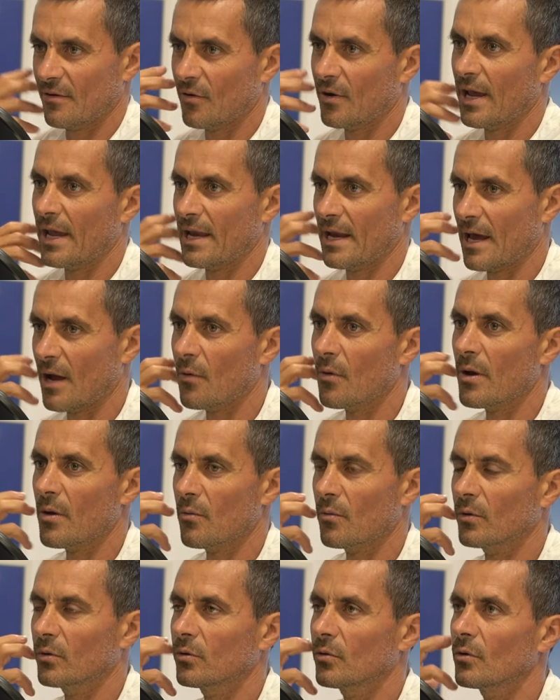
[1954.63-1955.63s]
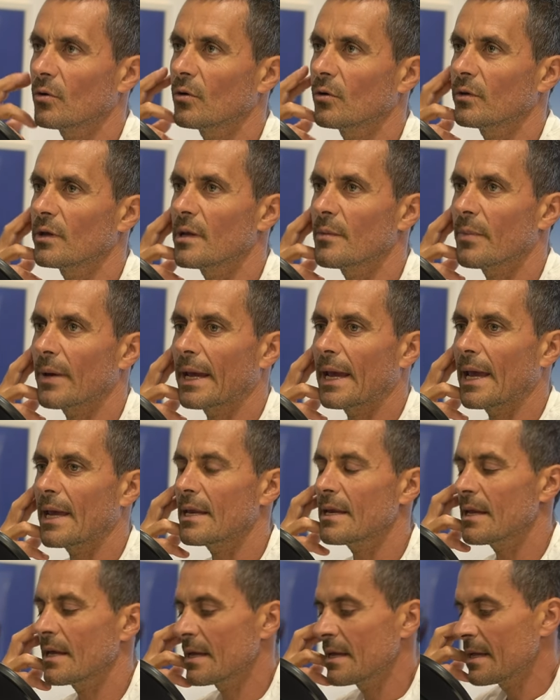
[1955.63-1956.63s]
okay now i want to go deep
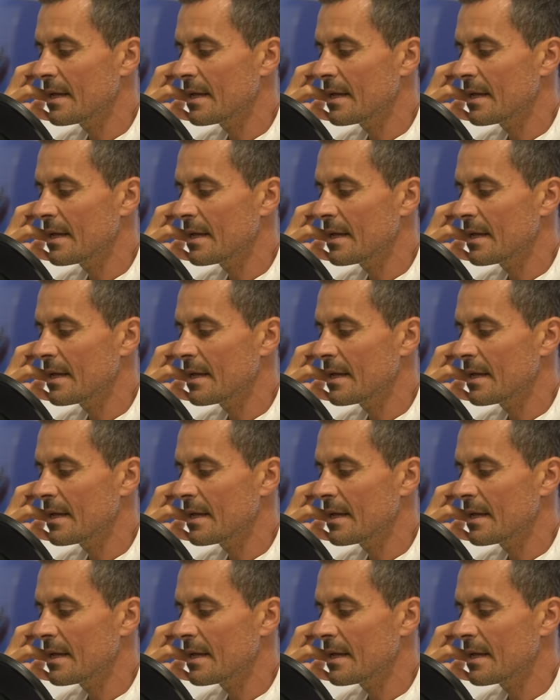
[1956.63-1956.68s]
again